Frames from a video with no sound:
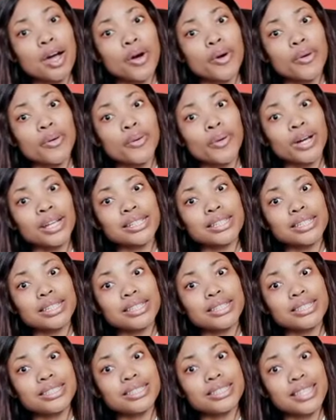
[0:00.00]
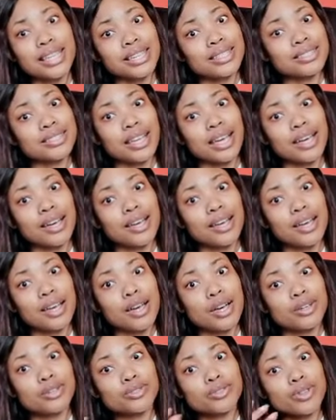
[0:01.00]
What a disaster.
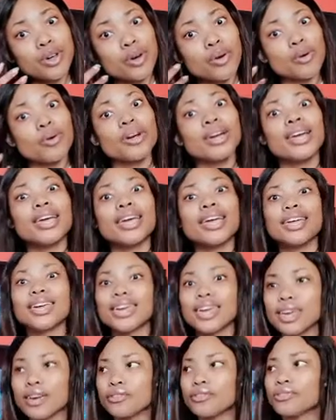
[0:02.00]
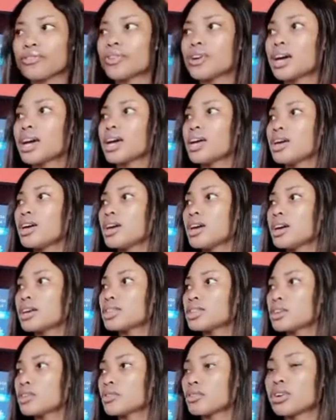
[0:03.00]
So if
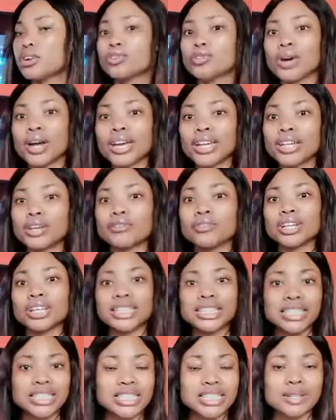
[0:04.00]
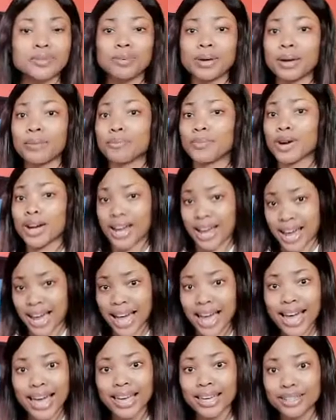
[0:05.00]
you are in a relationship and a
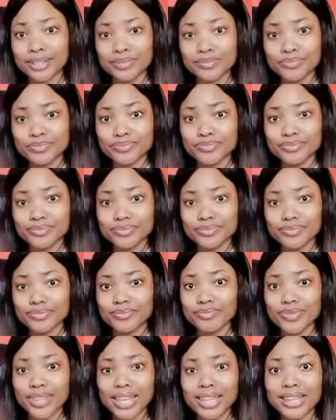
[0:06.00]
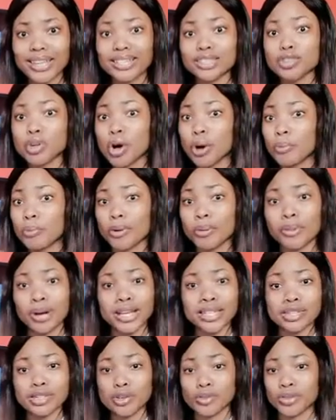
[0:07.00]
guy is
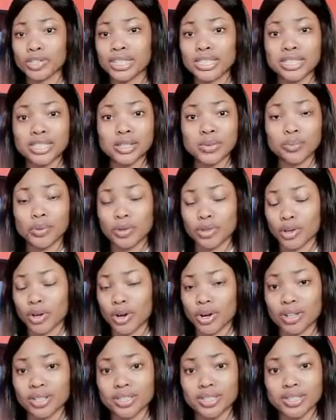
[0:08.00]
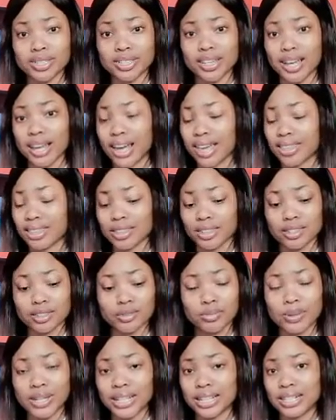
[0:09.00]
compromising your relationship with God, I think you
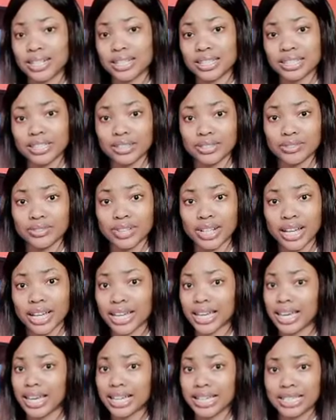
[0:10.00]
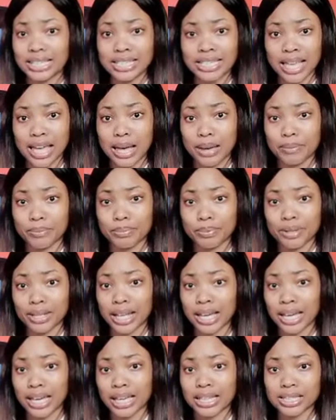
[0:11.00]
better leave like ASAP,
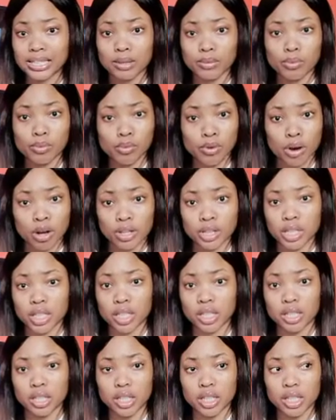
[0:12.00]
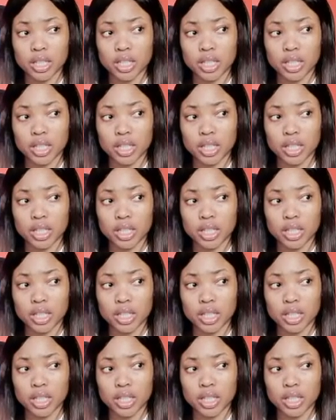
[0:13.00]
like ASAP Rocky.